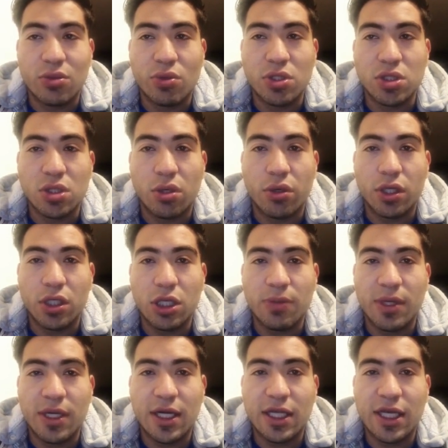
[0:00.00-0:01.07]
which are
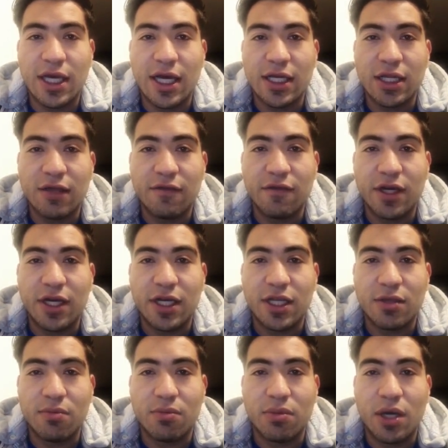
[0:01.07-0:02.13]
typically
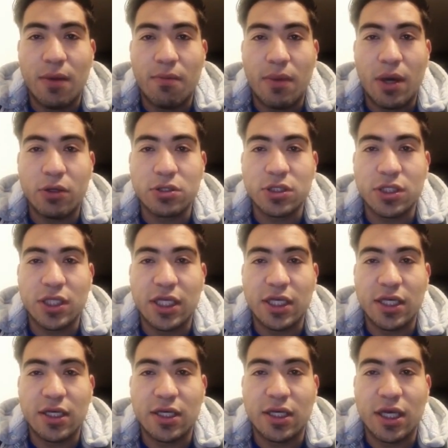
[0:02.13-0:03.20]
activated by a mouse
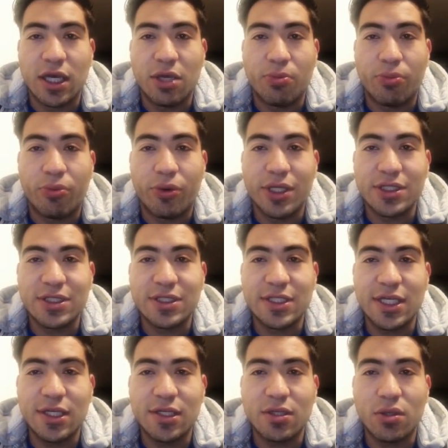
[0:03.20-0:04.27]
click, key press
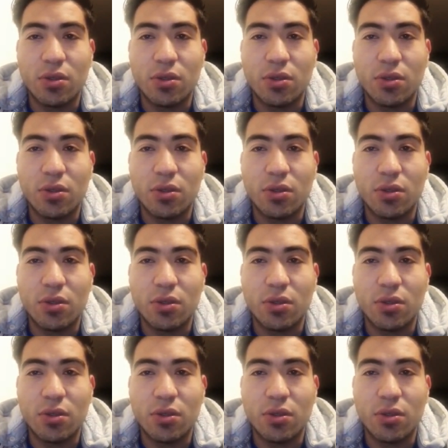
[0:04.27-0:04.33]
set,